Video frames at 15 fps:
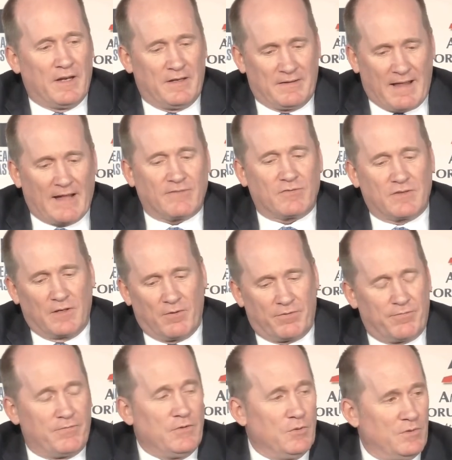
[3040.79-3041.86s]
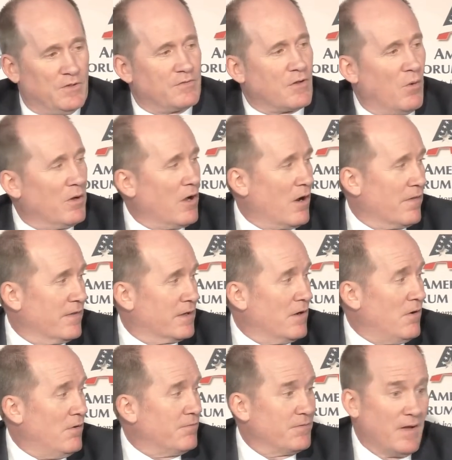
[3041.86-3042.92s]
and that's, you know, the feud that's going on in the
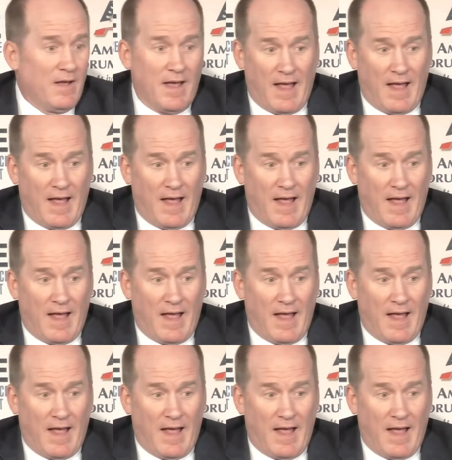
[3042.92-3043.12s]
Gulf.